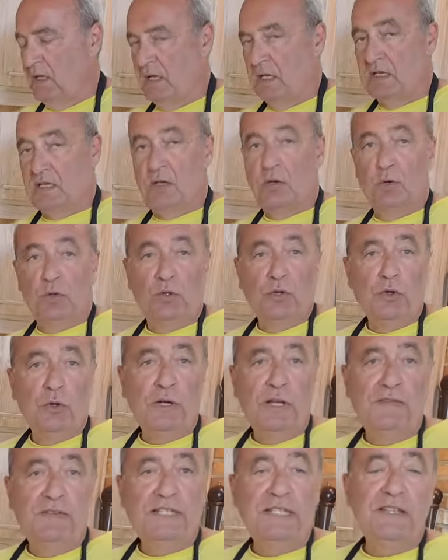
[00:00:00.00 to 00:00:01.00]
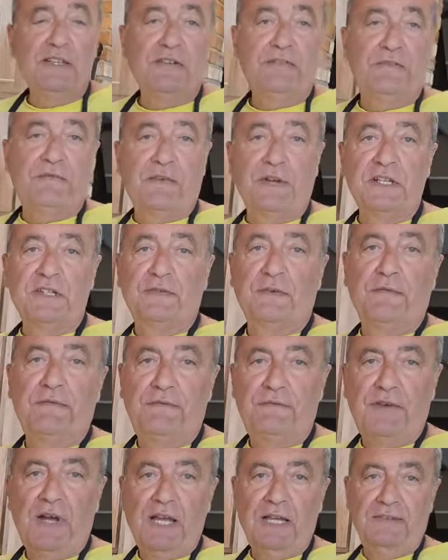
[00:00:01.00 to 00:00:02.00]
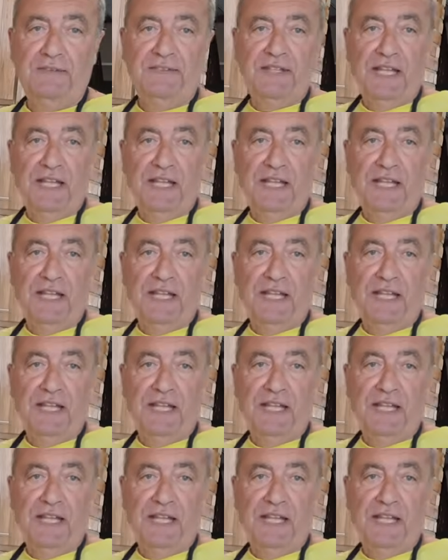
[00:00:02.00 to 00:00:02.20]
So we're going to leave it in the fridge for 5